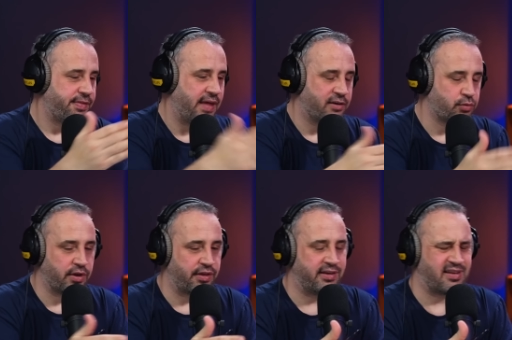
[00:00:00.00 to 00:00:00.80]
That is
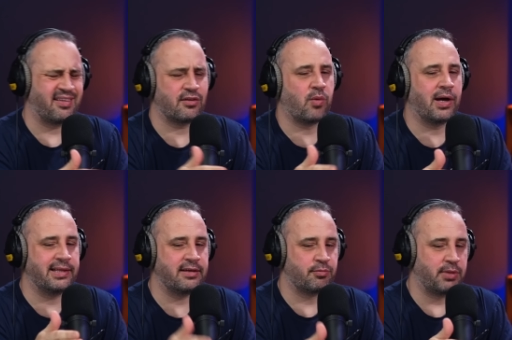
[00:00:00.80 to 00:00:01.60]
one of the things I think is why
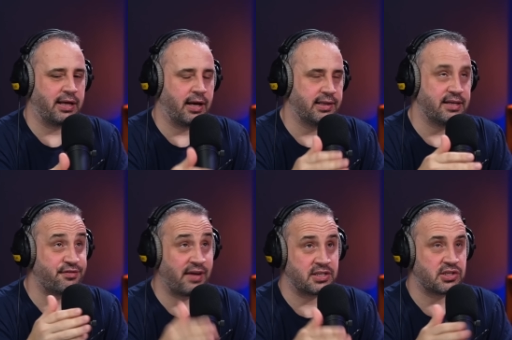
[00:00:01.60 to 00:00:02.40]
Leeds play, uh,
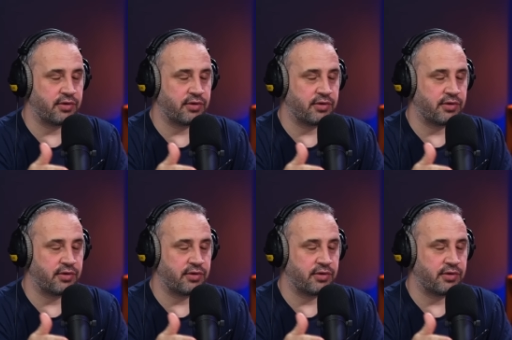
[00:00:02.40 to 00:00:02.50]
Leeds fans,